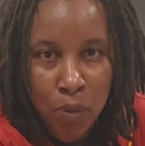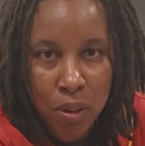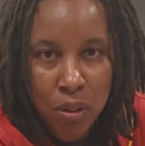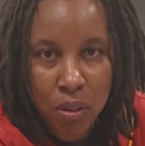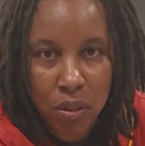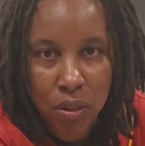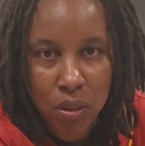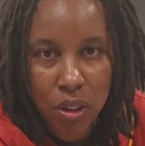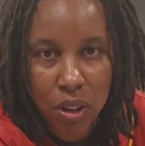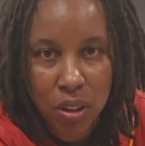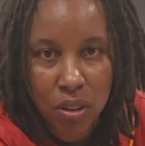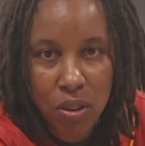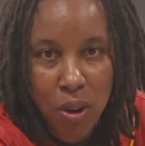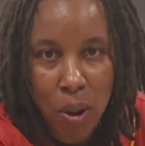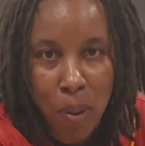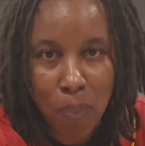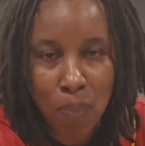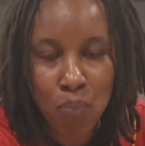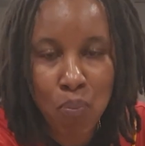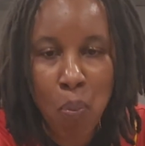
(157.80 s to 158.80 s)
Look at
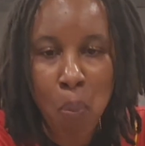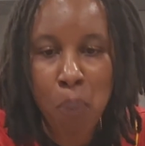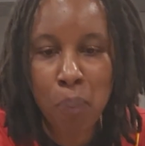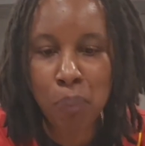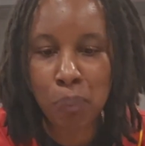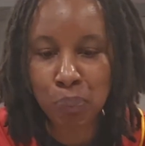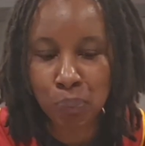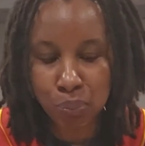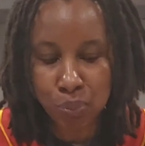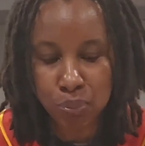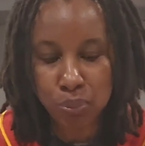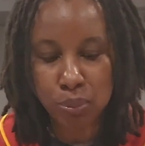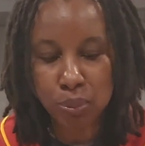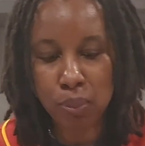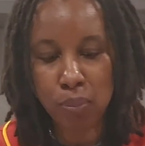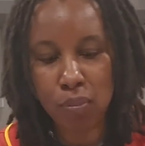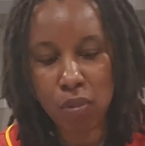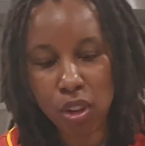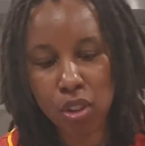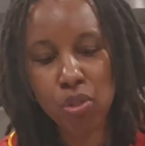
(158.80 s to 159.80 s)
that
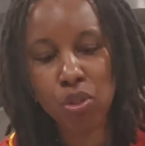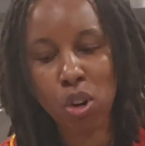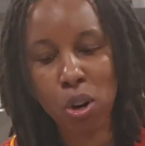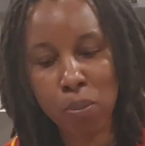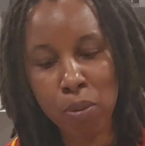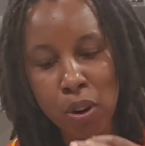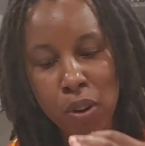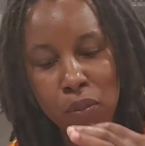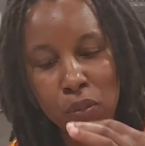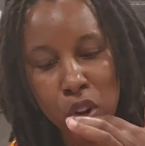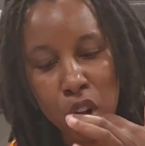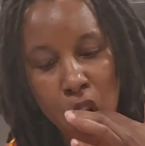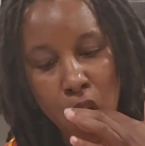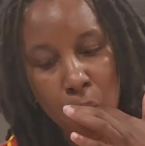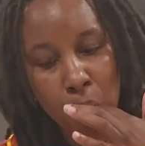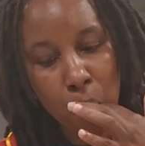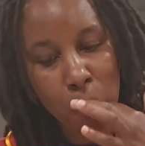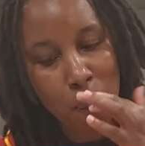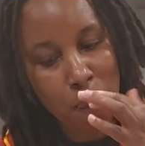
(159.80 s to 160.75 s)
strawberry fill up.